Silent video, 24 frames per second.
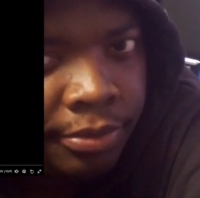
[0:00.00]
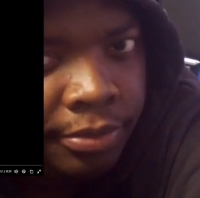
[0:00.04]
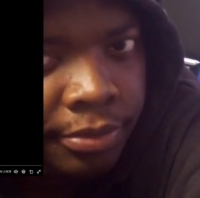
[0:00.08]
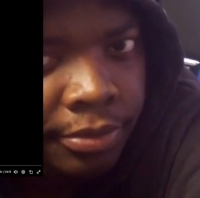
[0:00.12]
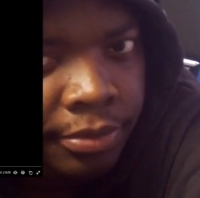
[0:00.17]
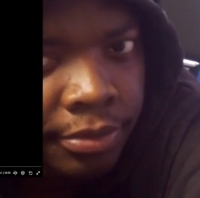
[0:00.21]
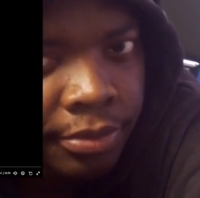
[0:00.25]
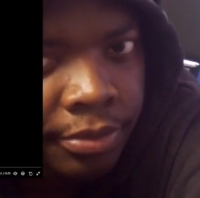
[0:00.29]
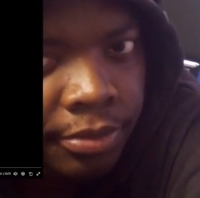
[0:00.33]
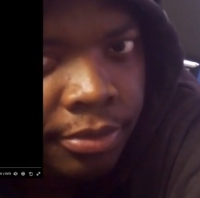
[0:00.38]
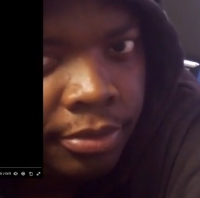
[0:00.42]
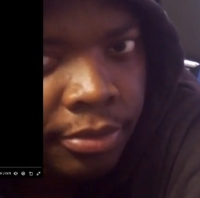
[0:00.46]

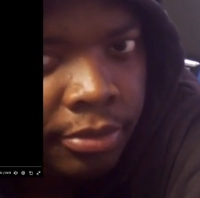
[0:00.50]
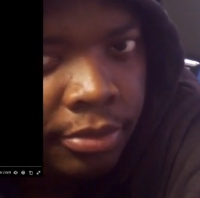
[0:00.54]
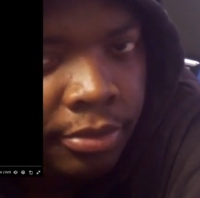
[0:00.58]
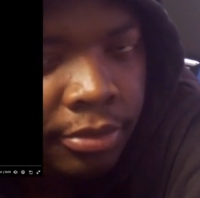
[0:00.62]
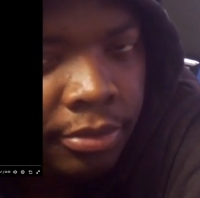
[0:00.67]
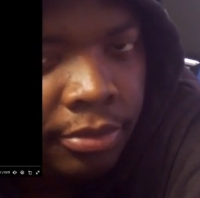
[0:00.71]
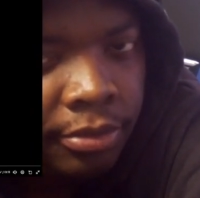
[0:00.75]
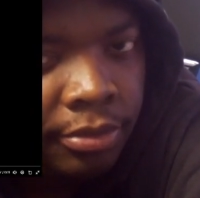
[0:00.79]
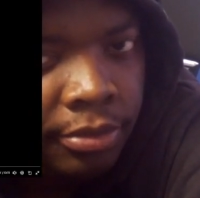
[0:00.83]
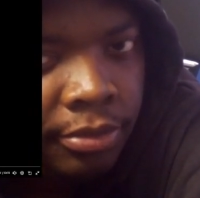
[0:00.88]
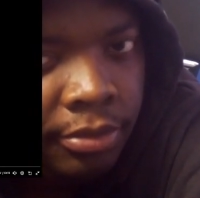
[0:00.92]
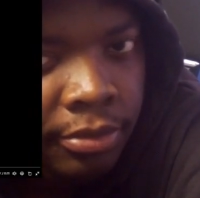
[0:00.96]

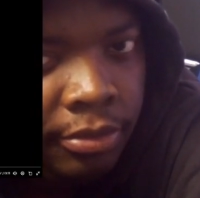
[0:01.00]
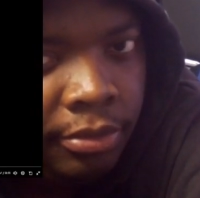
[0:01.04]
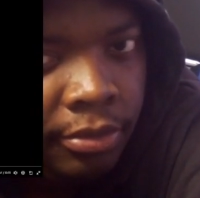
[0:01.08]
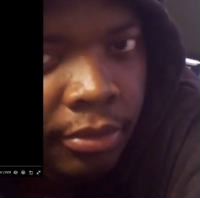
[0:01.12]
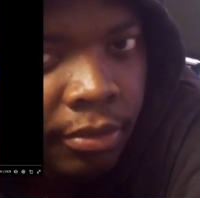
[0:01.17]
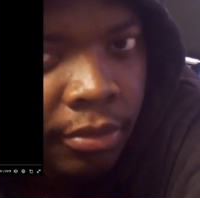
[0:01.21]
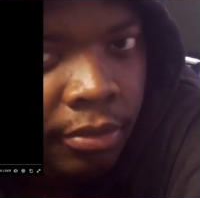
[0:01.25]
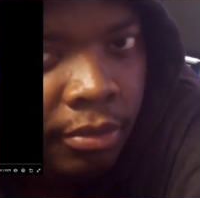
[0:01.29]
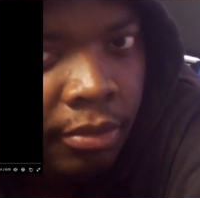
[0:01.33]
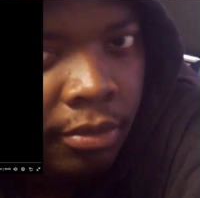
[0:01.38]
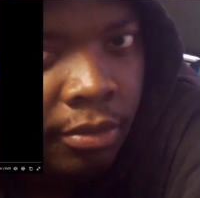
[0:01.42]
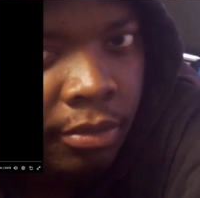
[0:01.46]

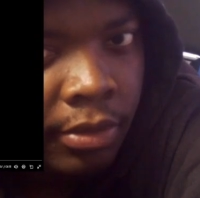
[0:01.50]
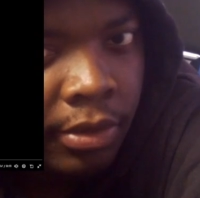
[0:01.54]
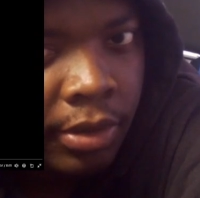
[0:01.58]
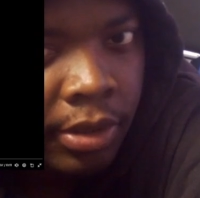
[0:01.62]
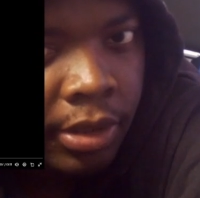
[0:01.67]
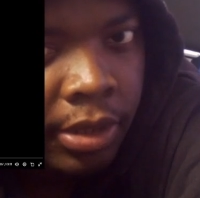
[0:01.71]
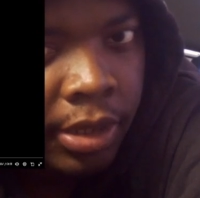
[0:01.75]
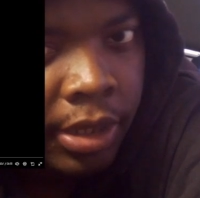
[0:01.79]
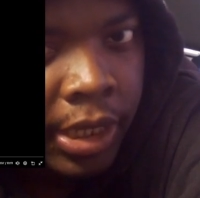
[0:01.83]
(silence)